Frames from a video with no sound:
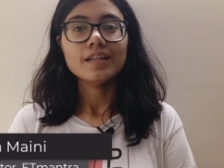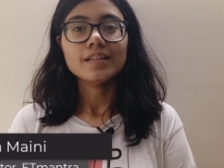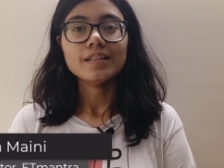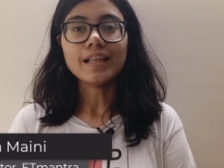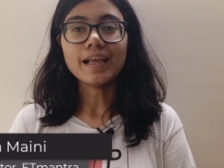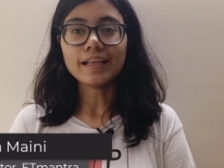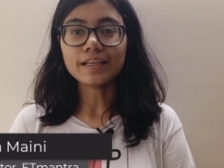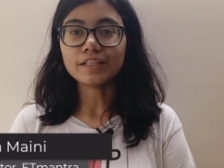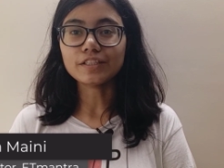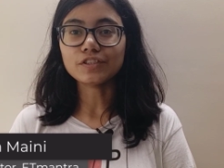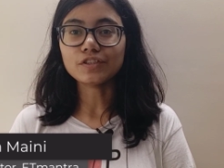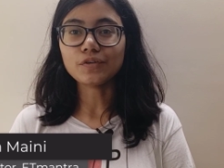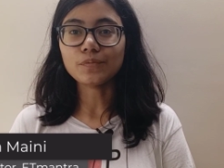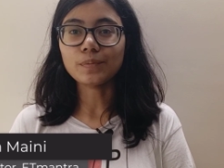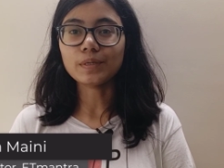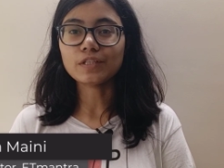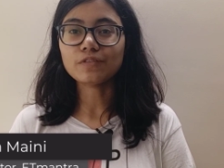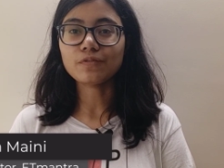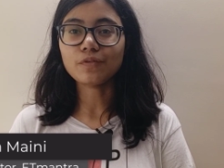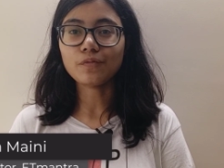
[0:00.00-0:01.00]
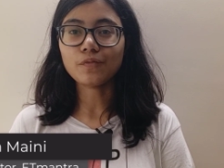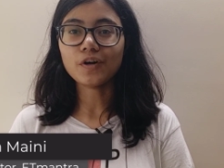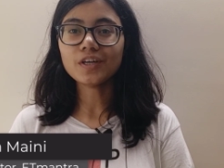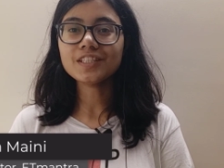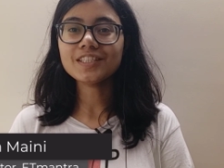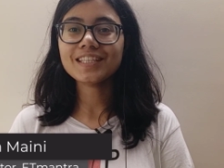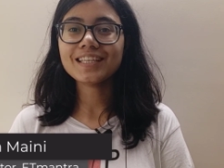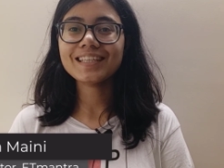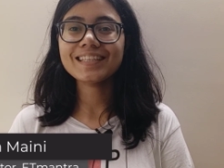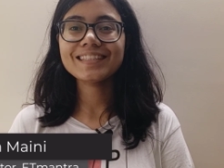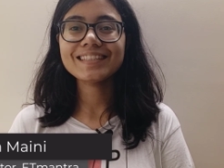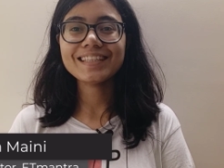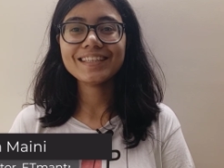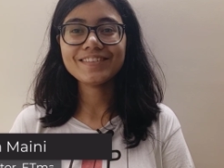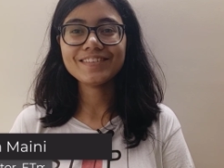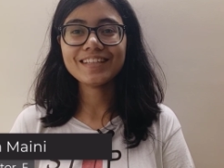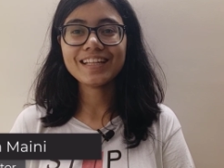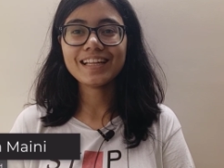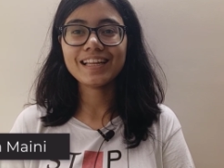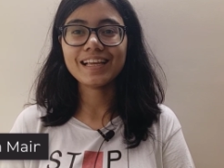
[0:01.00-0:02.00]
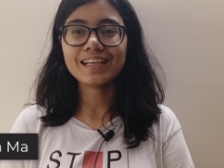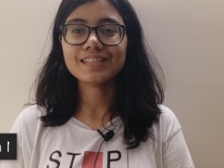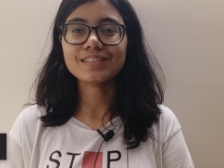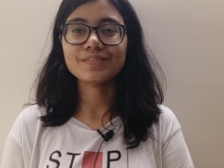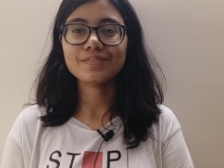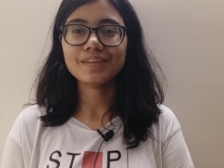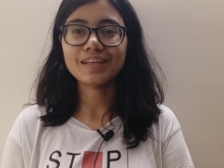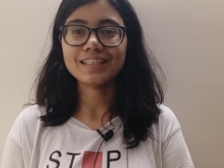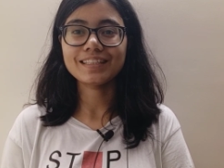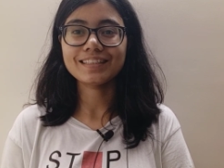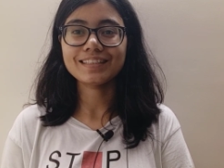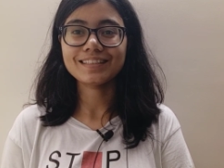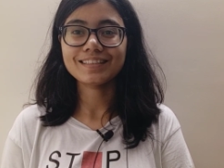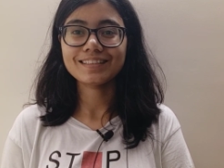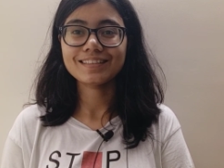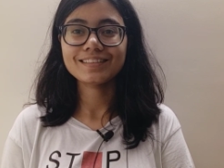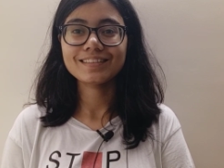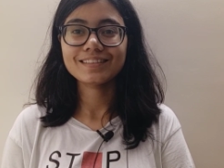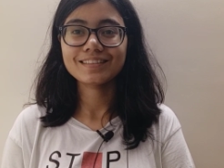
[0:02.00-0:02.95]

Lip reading: Thank you so much for watching. See you in the next one.